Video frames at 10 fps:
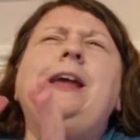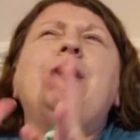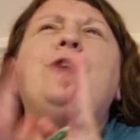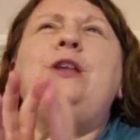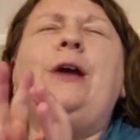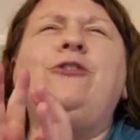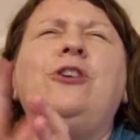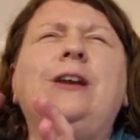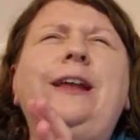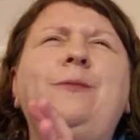then you have
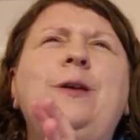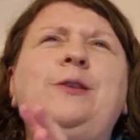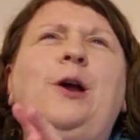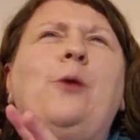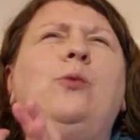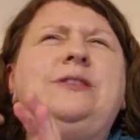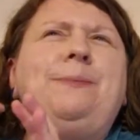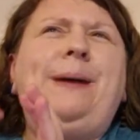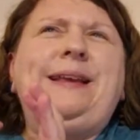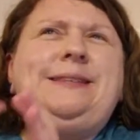to juggle it with like what's the
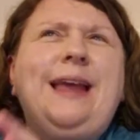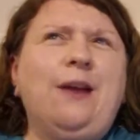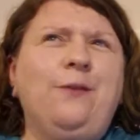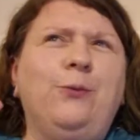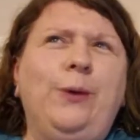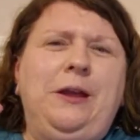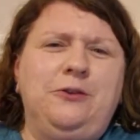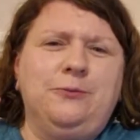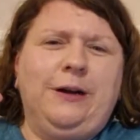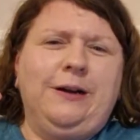best day of the week
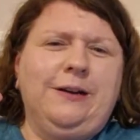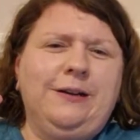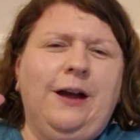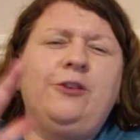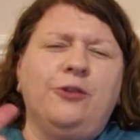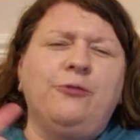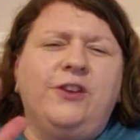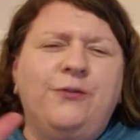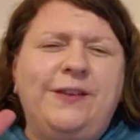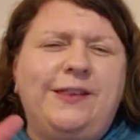
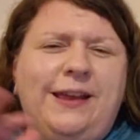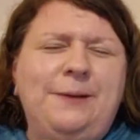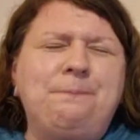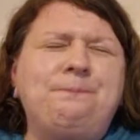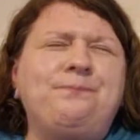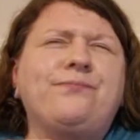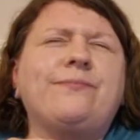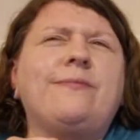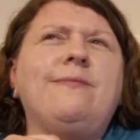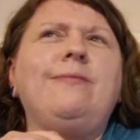to visit. And
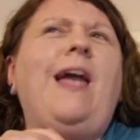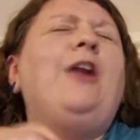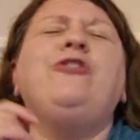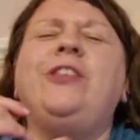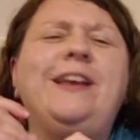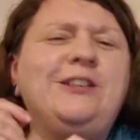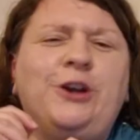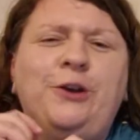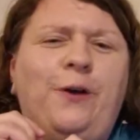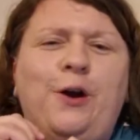I just think it's
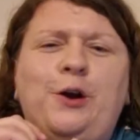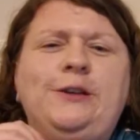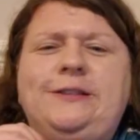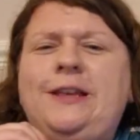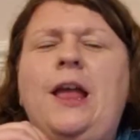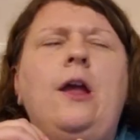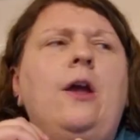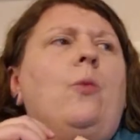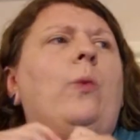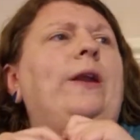so fun, because
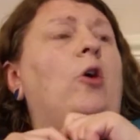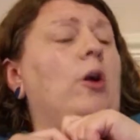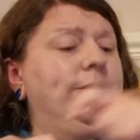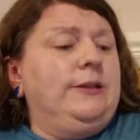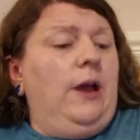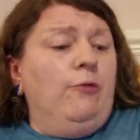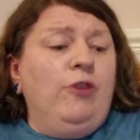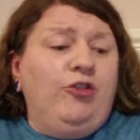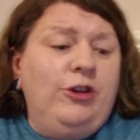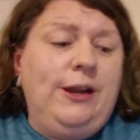when I was
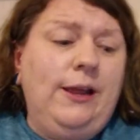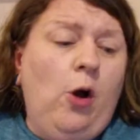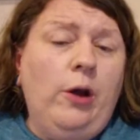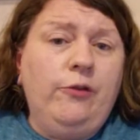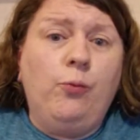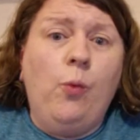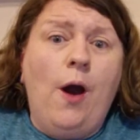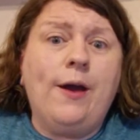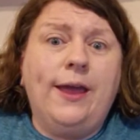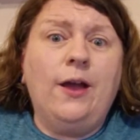originally kind of
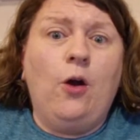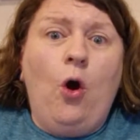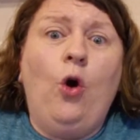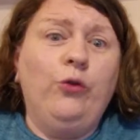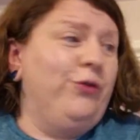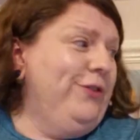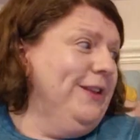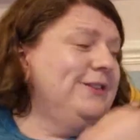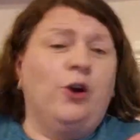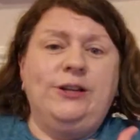working on
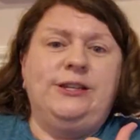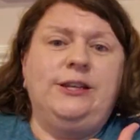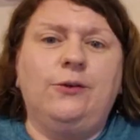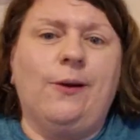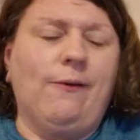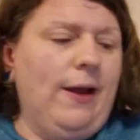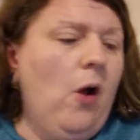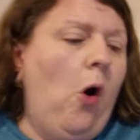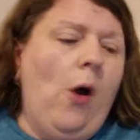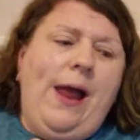this itinerary,
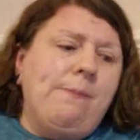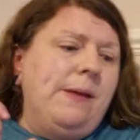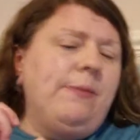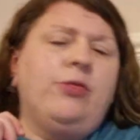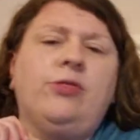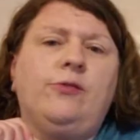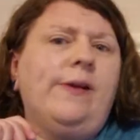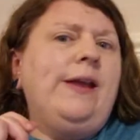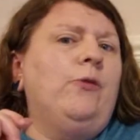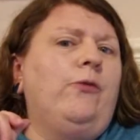I had maybe
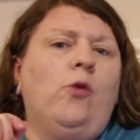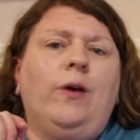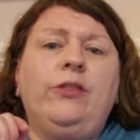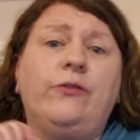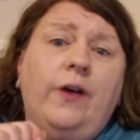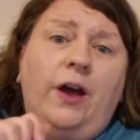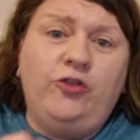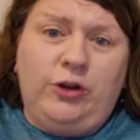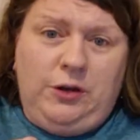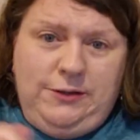3 or 4 other
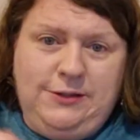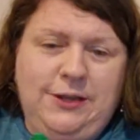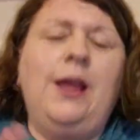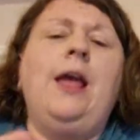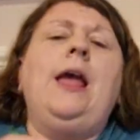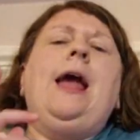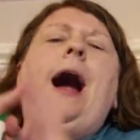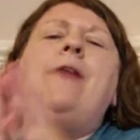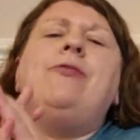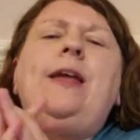versions.
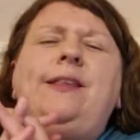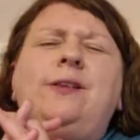And then it's